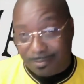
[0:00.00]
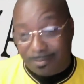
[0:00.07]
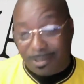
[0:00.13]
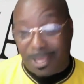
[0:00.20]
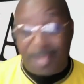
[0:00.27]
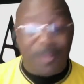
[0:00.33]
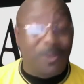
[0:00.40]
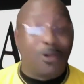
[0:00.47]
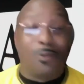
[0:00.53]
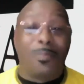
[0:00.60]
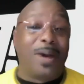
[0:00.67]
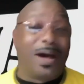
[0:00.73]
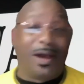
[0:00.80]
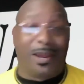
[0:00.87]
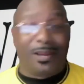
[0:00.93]
in your
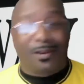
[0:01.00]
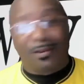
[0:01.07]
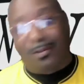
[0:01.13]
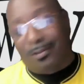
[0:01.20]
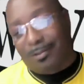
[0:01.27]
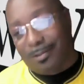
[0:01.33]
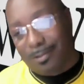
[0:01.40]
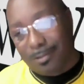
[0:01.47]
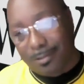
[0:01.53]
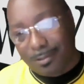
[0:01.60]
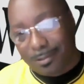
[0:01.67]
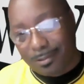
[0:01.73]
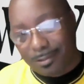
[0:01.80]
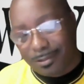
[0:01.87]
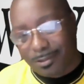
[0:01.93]
mind?
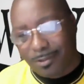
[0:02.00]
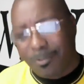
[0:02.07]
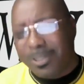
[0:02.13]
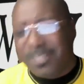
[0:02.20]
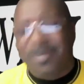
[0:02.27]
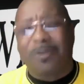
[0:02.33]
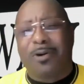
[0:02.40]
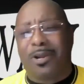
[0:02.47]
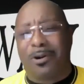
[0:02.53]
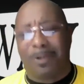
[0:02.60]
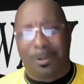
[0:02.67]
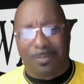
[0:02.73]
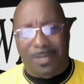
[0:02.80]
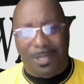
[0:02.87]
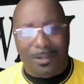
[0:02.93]
What's going on
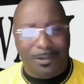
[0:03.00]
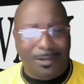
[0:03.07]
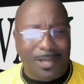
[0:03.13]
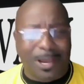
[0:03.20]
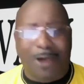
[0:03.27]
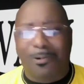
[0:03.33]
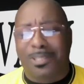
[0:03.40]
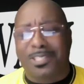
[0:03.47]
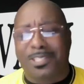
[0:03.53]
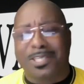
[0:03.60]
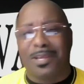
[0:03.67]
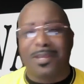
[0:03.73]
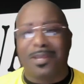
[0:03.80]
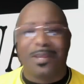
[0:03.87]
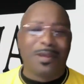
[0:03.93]
up there? They always
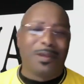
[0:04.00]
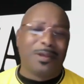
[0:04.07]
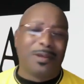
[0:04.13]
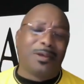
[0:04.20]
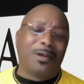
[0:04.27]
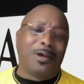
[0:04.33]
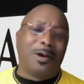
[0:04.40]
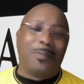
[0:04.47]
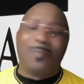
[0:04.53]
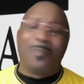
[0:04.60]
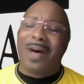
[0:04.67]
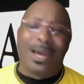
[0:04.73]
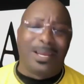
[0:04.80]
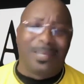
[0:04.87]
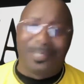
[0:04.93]
say a
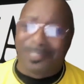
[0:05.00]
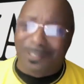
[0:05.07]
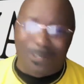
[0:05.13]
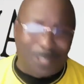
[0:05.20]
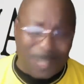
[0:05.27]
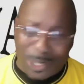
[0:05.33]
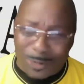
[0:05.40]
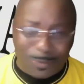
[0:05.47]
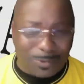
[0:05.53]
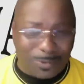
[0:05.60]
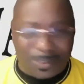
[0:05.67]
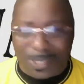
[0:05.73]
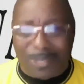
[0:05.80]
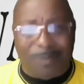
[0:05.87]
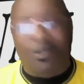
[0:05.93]
mind is a terrible
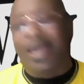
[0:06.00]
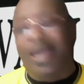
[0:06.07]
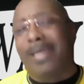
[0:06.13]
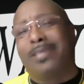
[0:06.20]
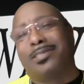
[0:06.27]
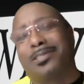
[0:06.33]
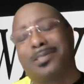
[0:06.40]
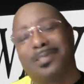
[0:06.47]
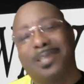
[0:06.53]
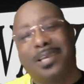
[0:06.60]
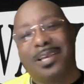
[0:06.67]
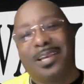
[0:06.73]
thing to race.